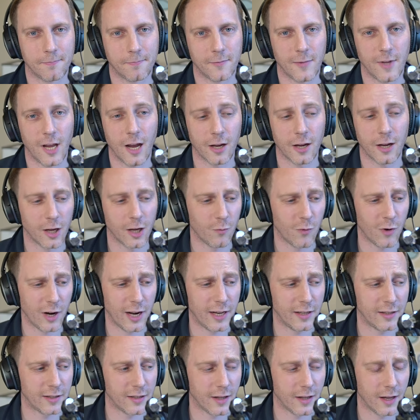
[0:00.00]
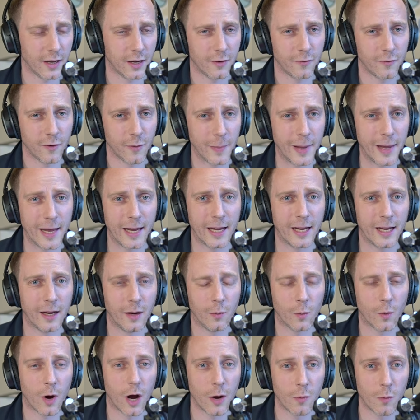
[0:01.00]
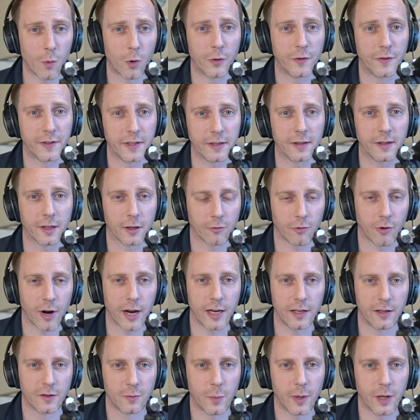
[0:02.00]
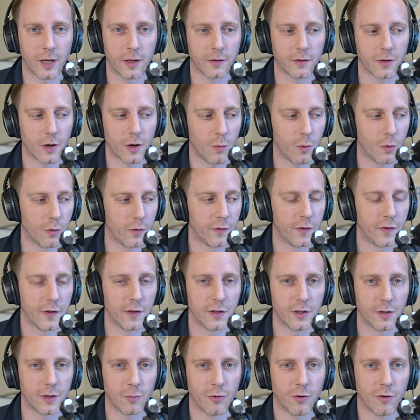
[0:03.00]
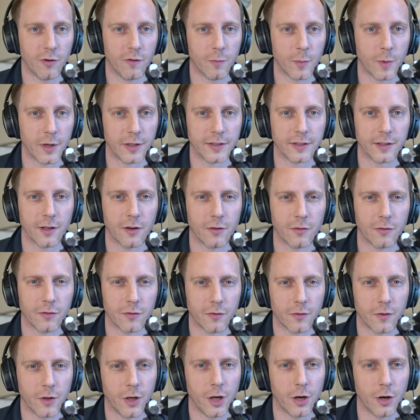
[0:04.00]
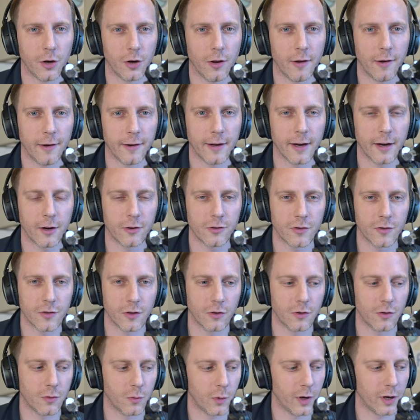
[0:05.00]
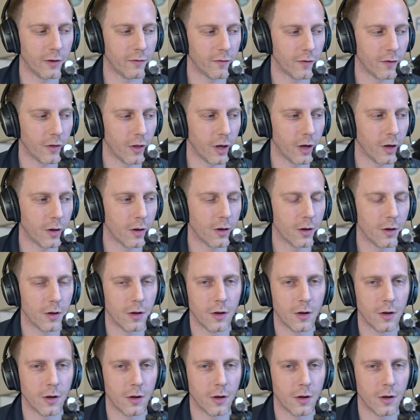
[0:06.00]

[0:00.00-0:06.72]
Yeah, I can relate to that. For me, I wanted the grades because I wanted to prove myself, you know, like I'd done with the